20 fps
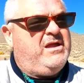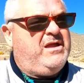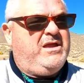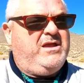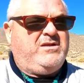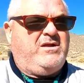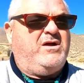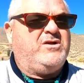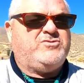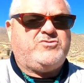
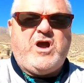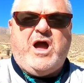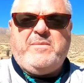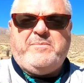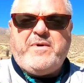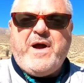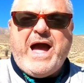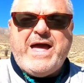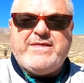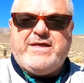you know
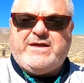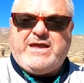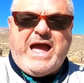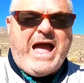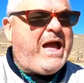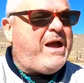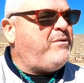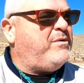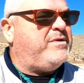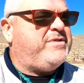drop by the
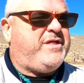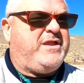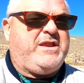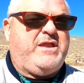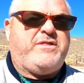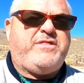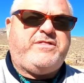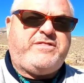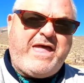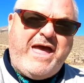guy was in
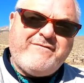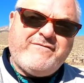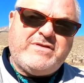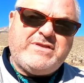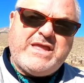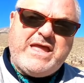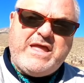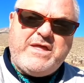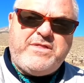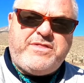his
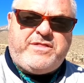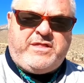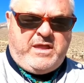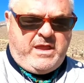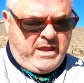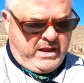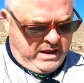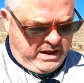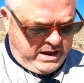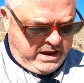70s
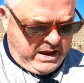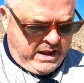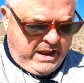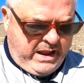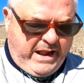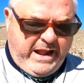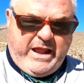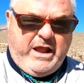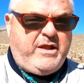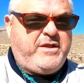
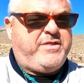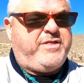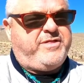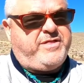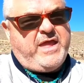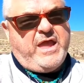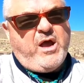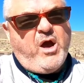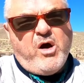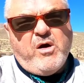you can
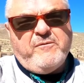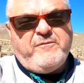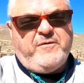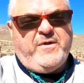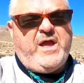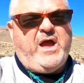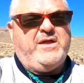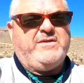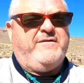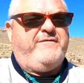see
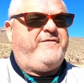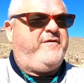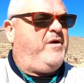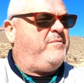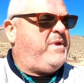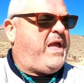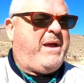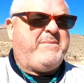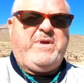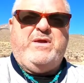hopefully on the
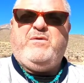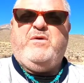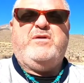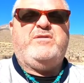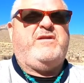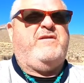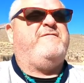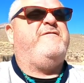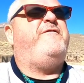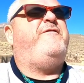film i mean he
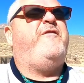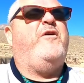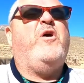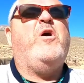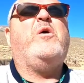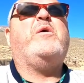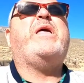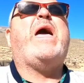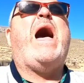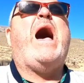was in
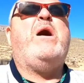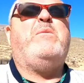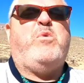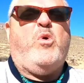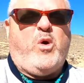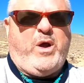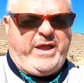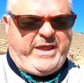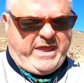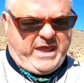full
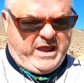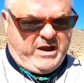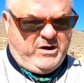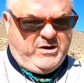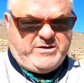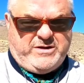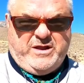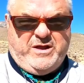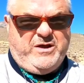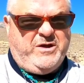cowboy
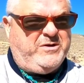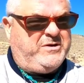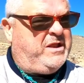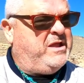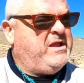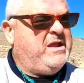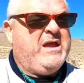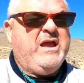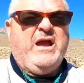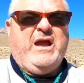gear dude
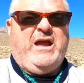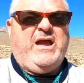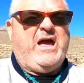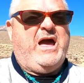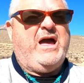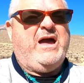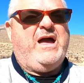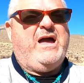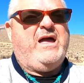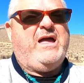
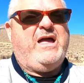uh,